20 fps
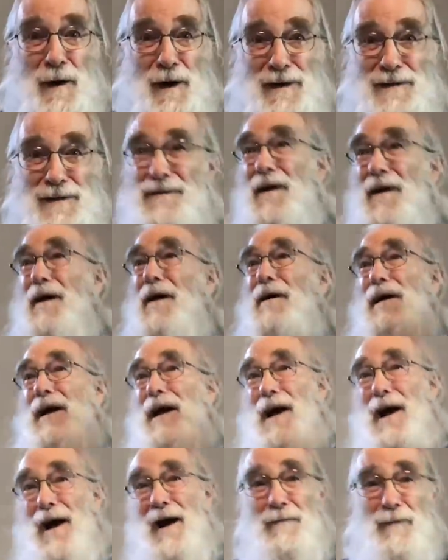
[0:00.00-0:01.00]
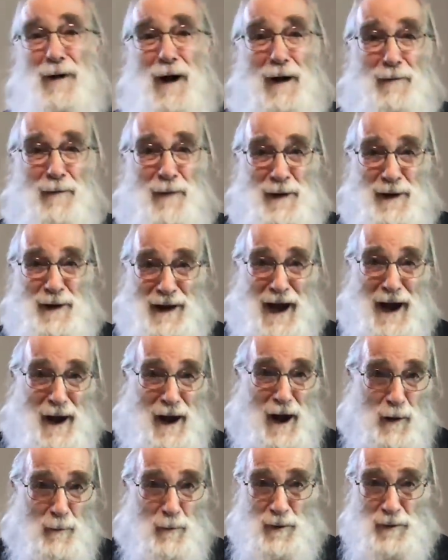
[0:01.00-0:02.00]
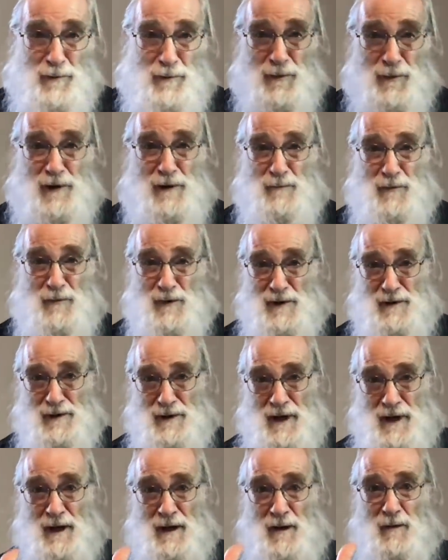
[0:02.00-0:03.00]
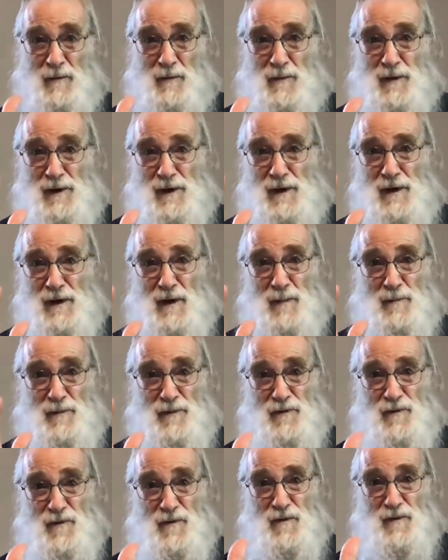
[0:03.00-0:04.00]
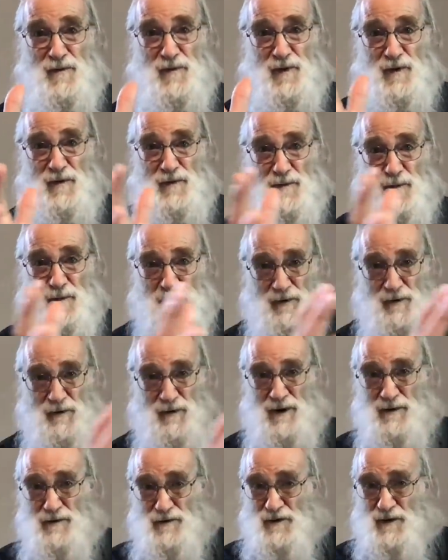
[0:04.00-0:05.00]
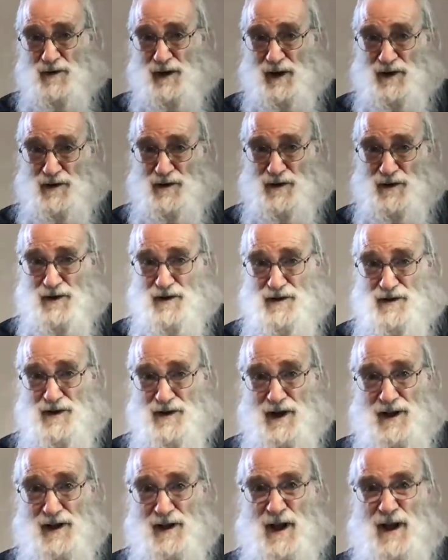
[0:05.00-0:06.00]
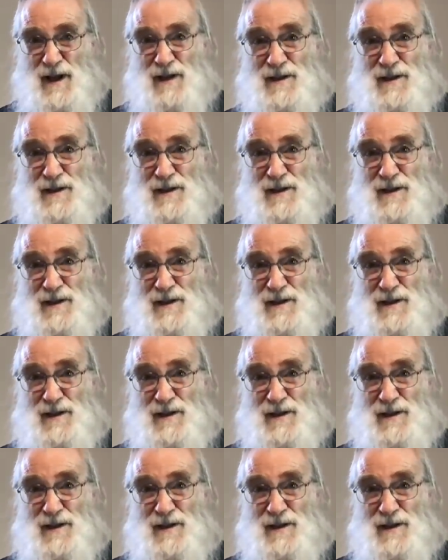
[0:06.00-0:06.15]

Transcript: He says, oh yeah, well, yeah, we approve of what CrowdStrike has just said.